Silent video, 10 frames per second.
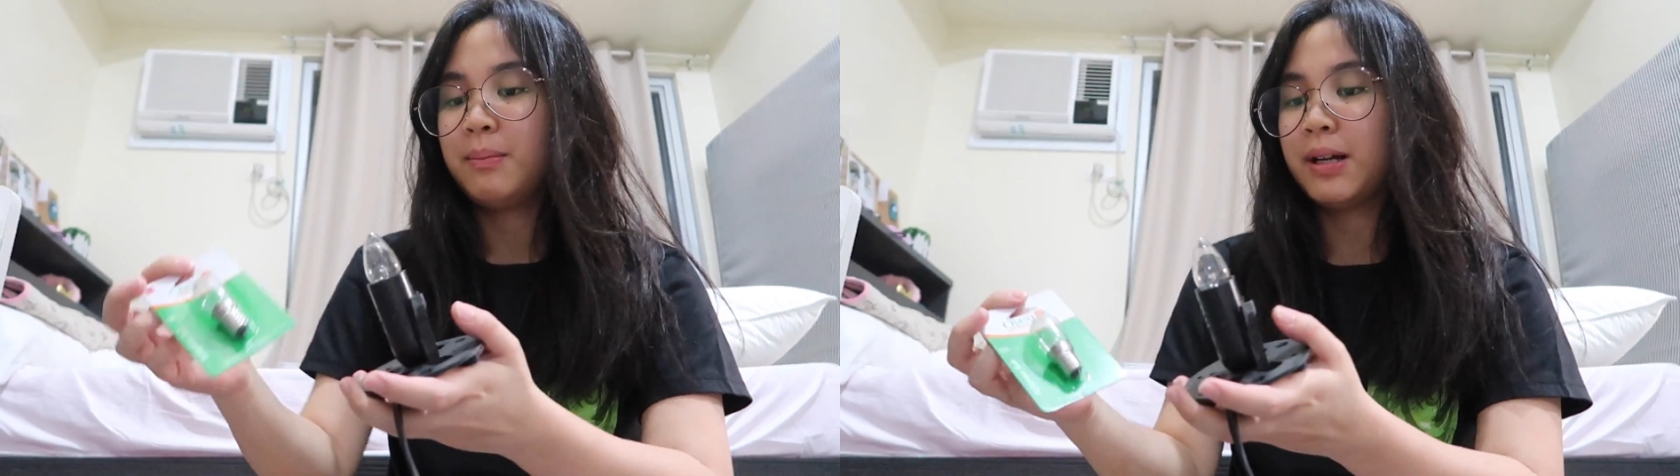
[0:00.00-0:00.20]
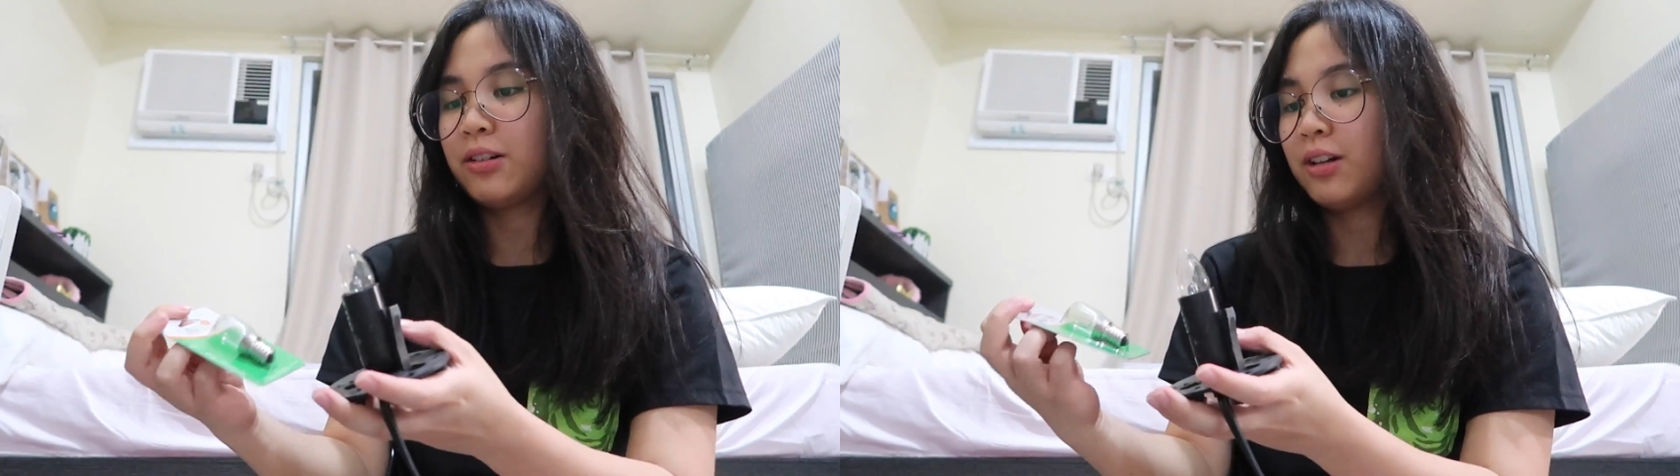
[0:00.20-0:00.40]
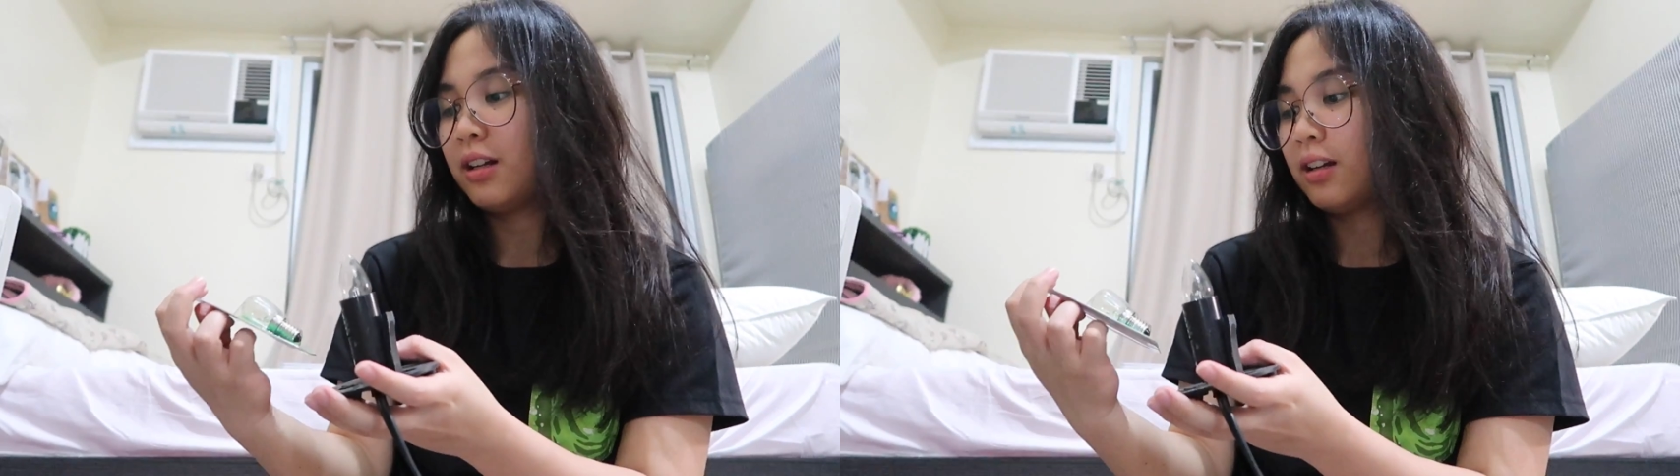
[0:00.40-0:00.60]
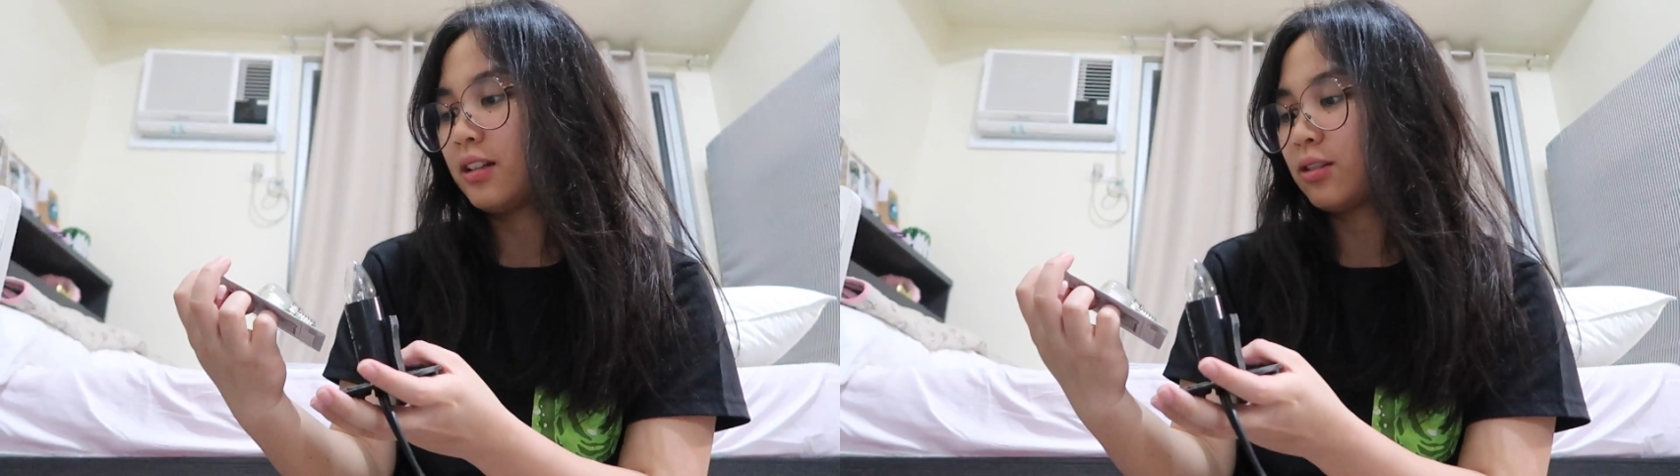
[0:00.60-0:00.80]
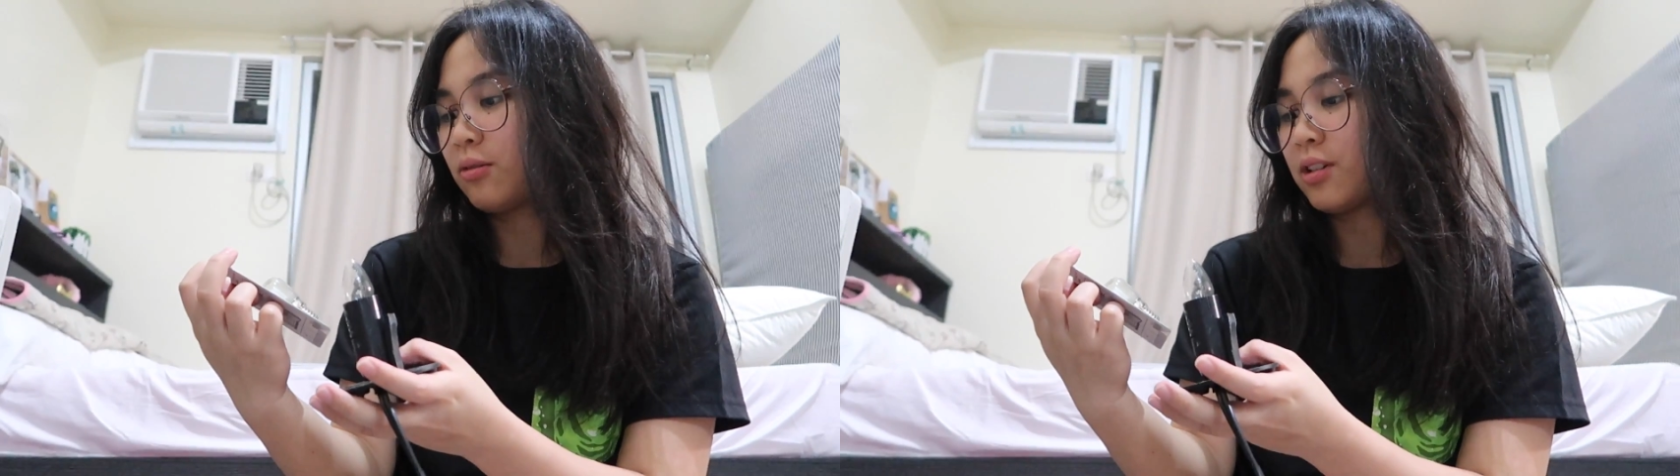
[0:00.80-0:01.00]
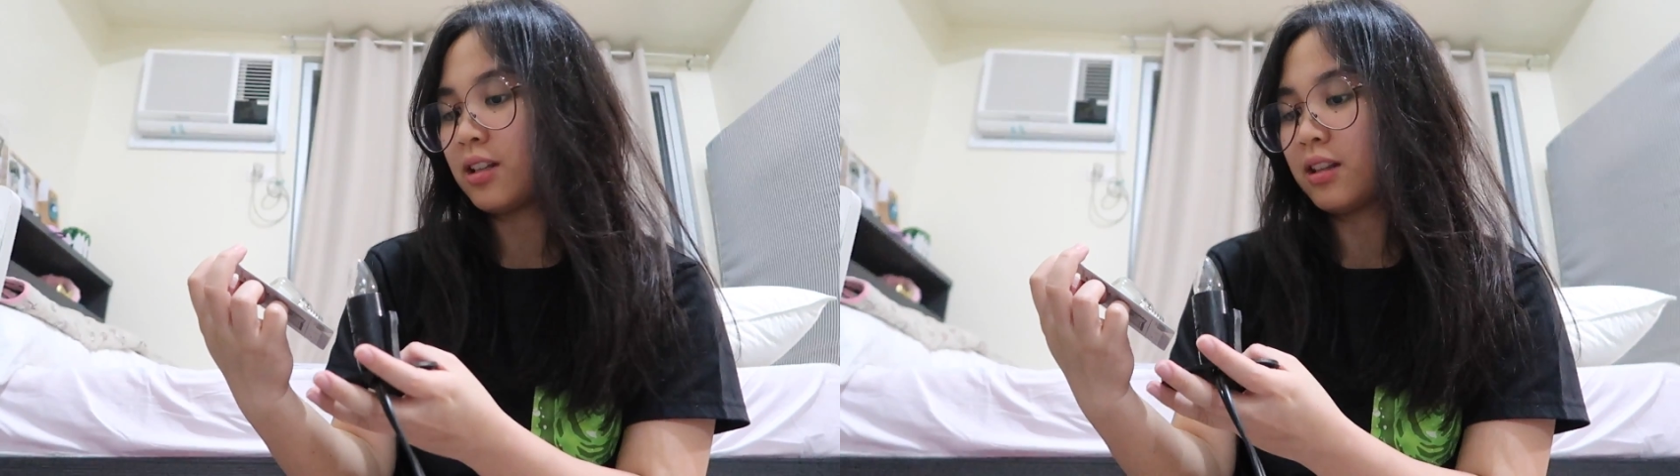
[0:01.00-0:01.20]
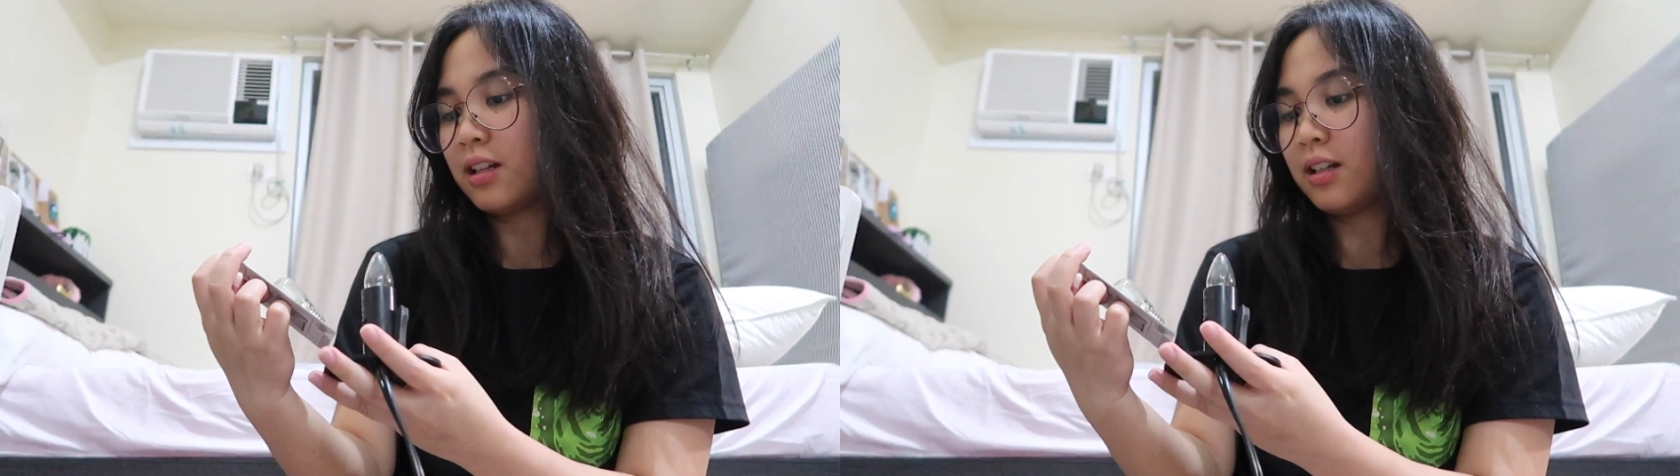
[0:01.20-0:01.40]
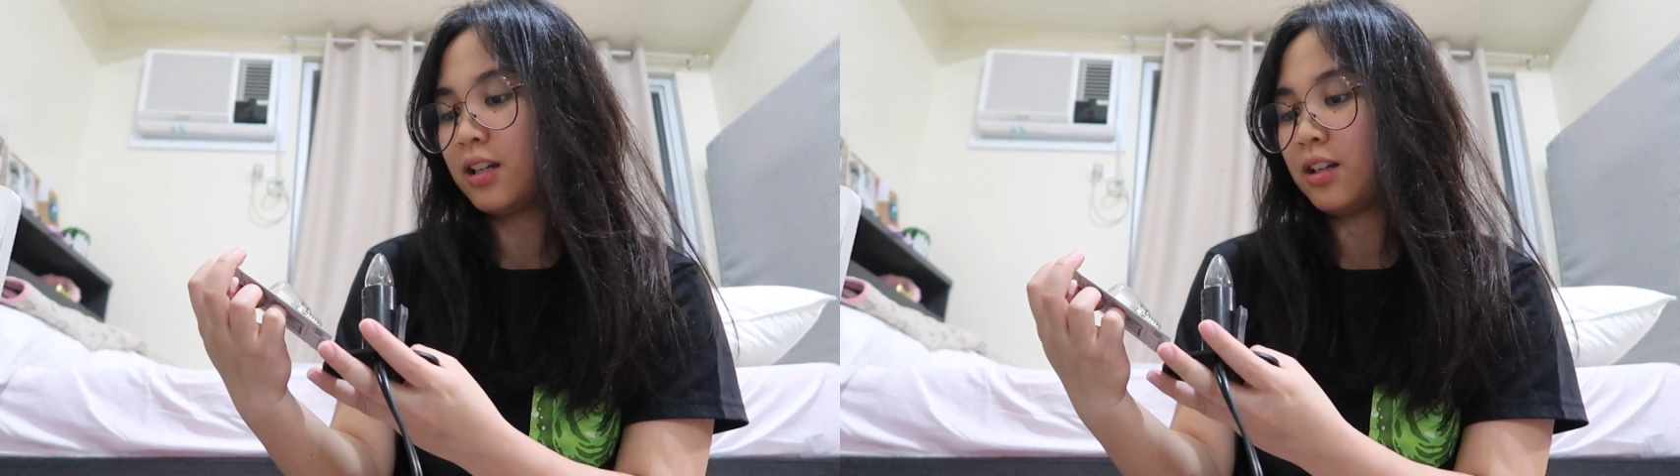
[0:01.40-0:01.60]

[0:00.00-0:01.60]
Pero ito kasi talaga